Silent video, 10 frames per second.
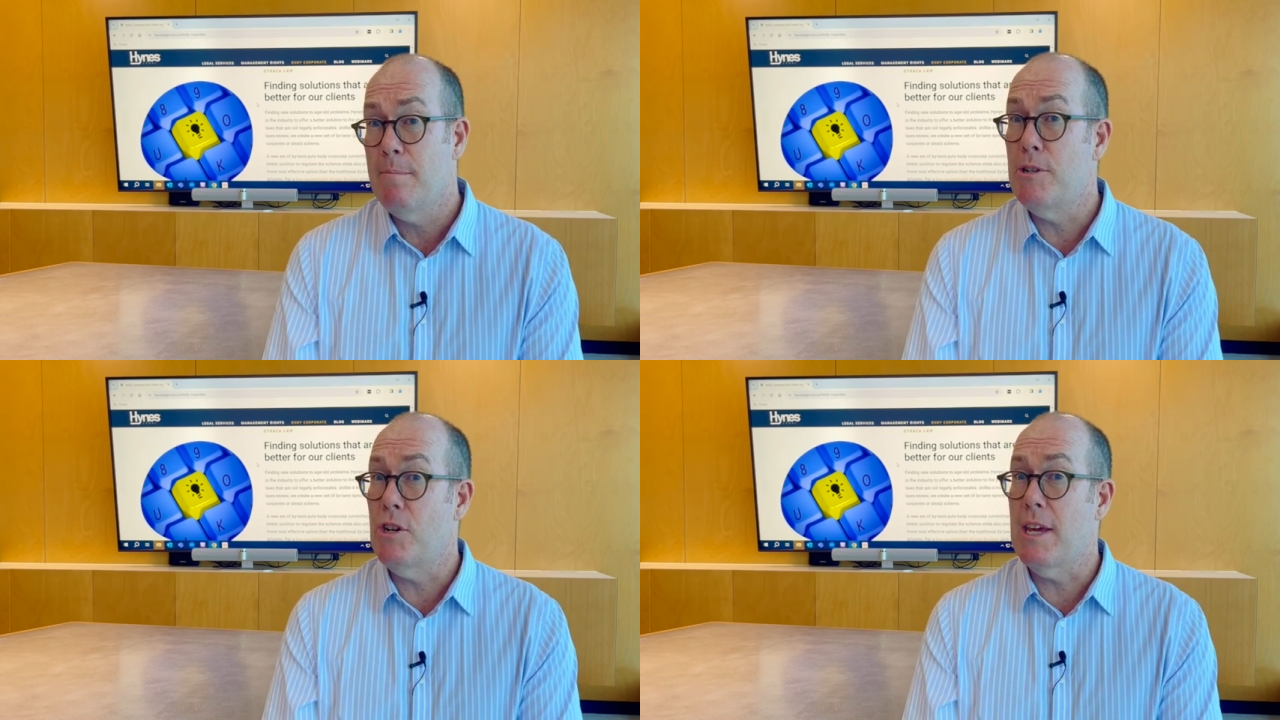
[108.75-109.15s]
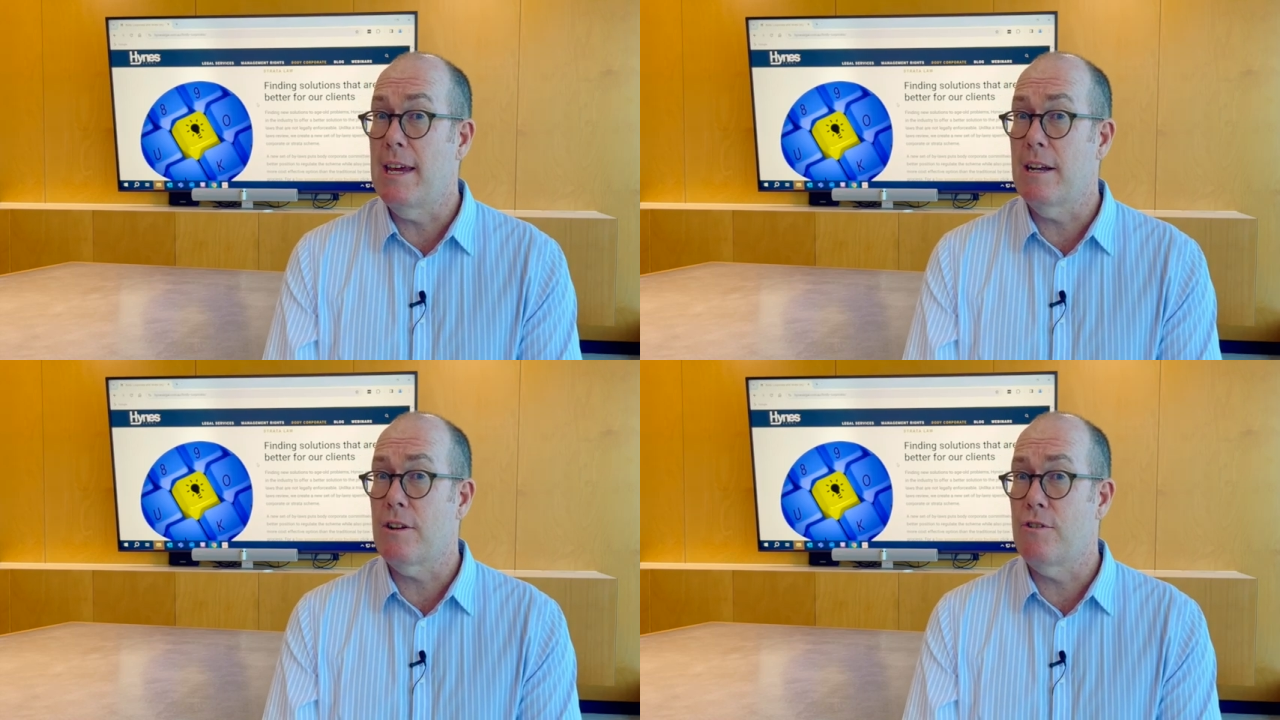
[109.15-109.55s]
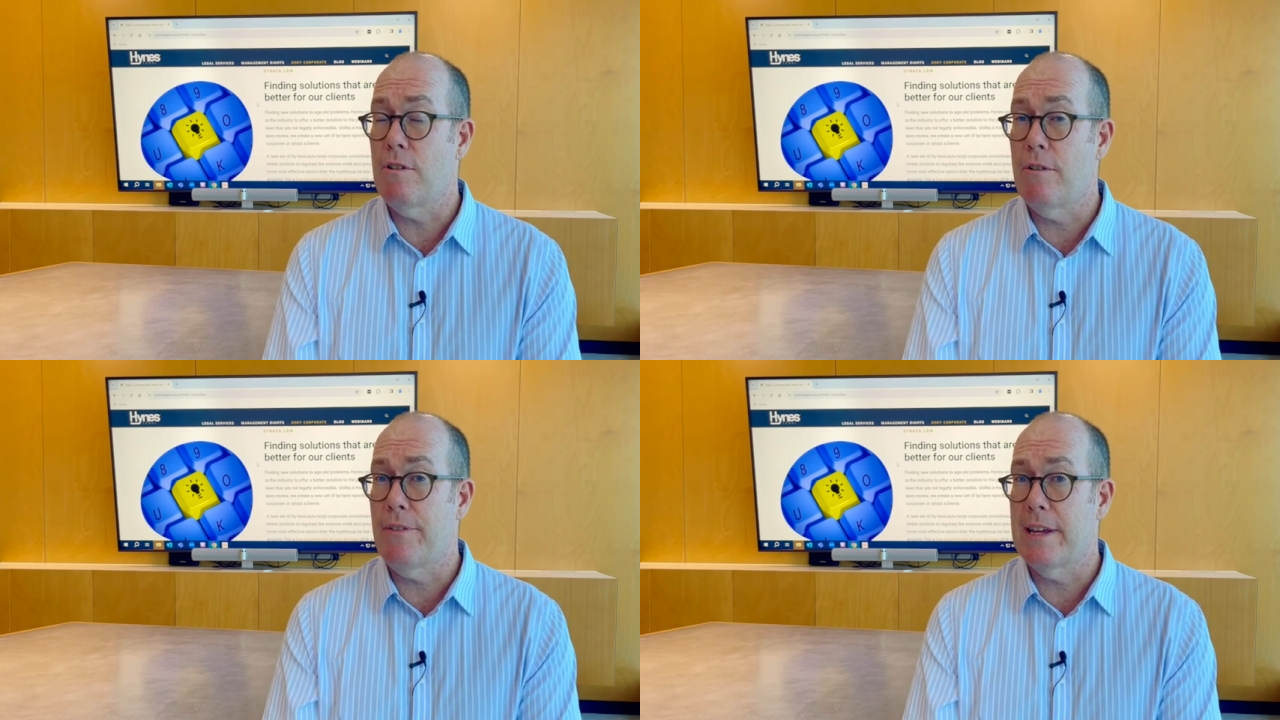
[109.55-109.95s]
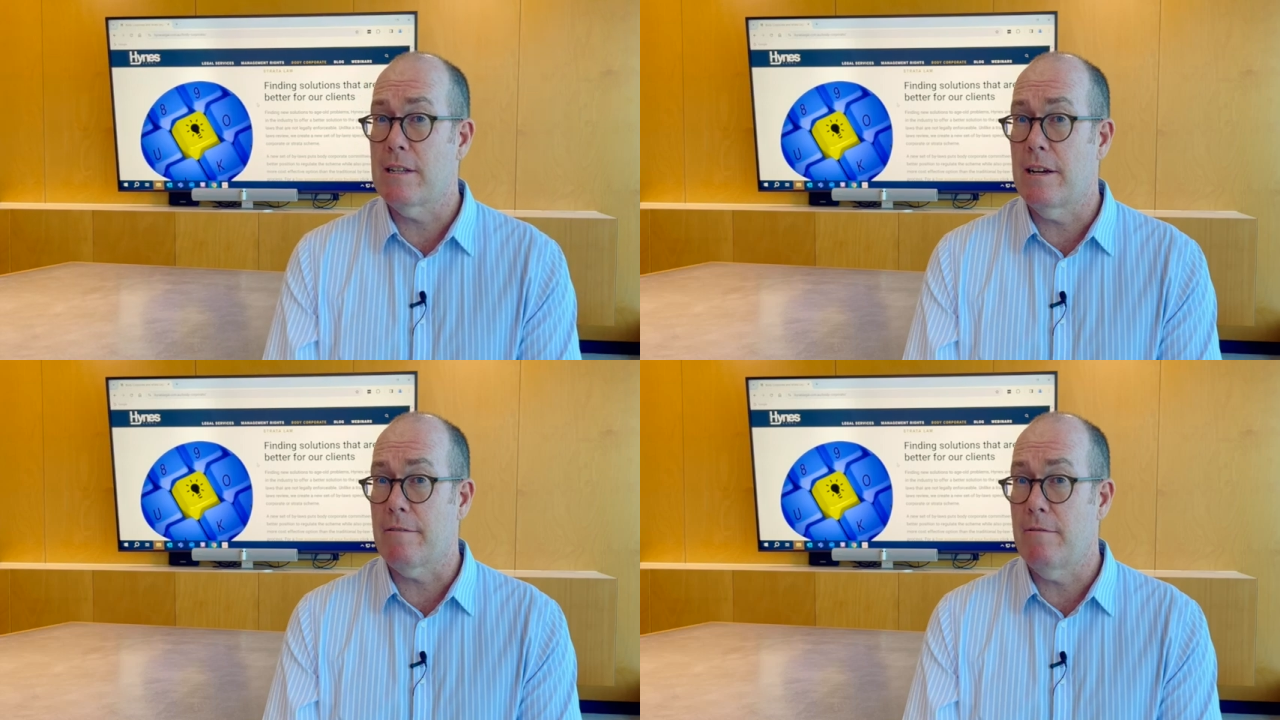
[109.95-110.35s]
but you can control
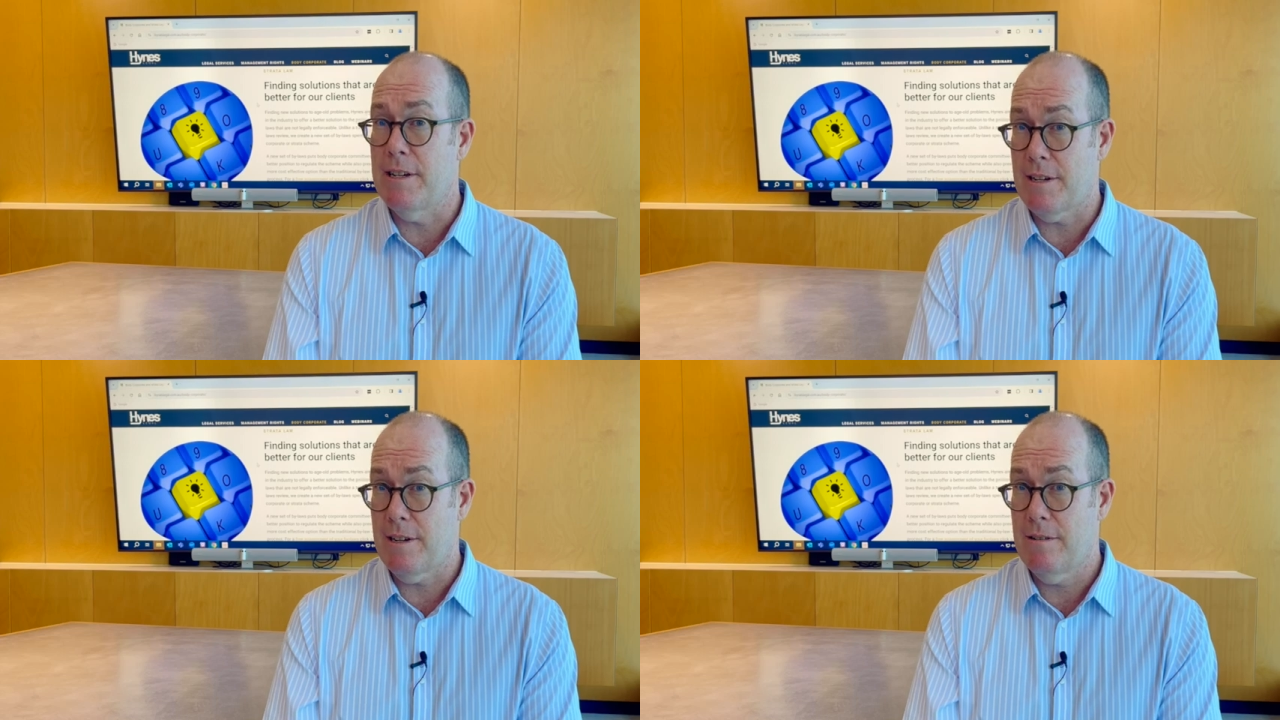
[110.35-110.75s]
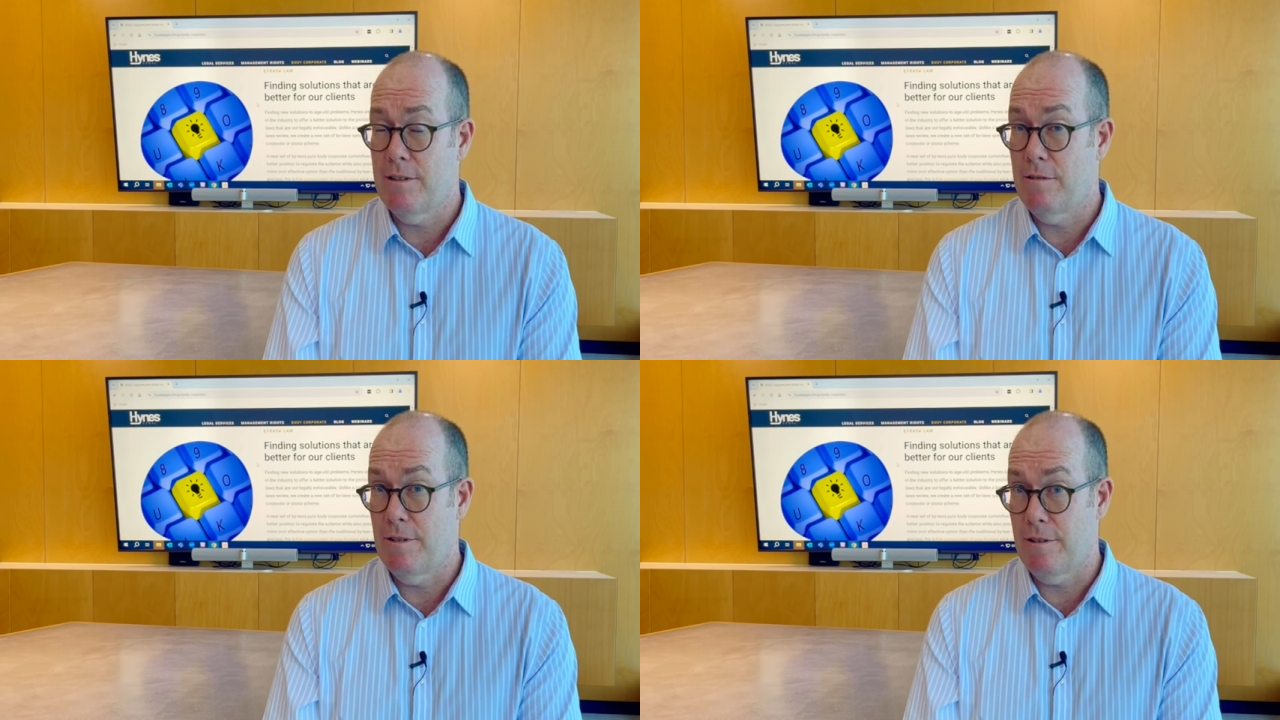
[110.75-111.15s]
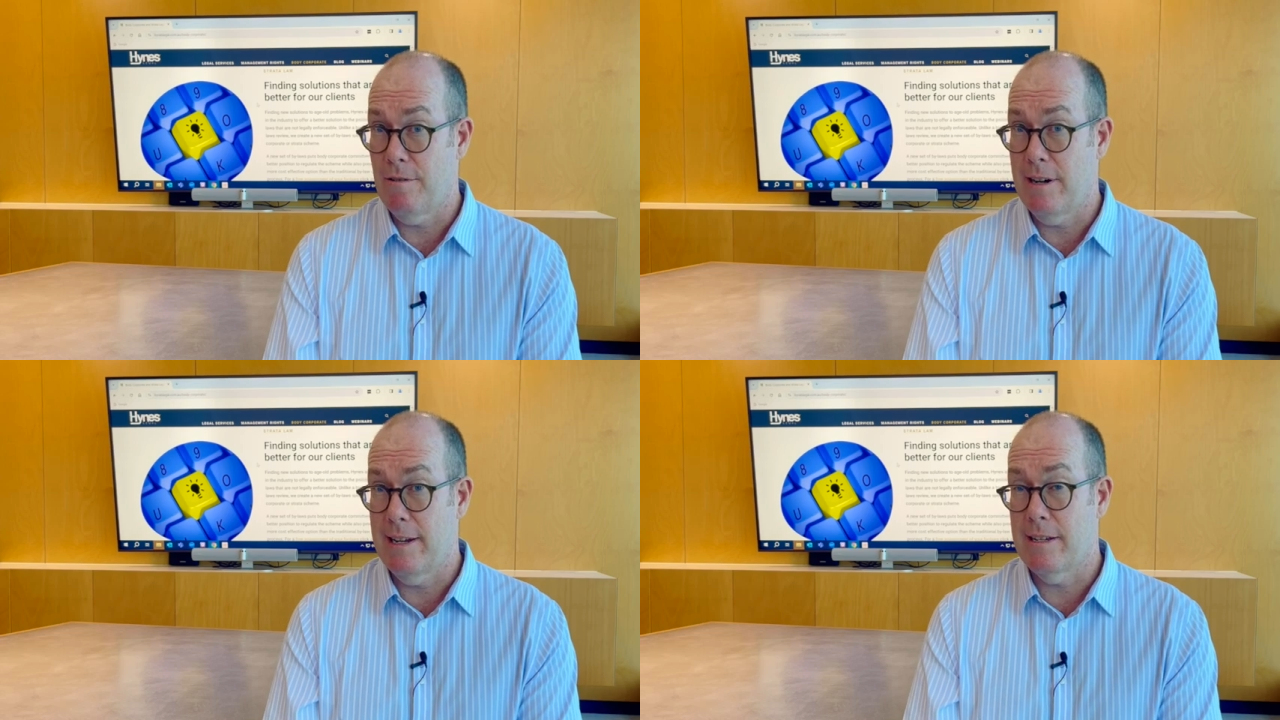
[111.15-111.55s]
things like risk to a degree.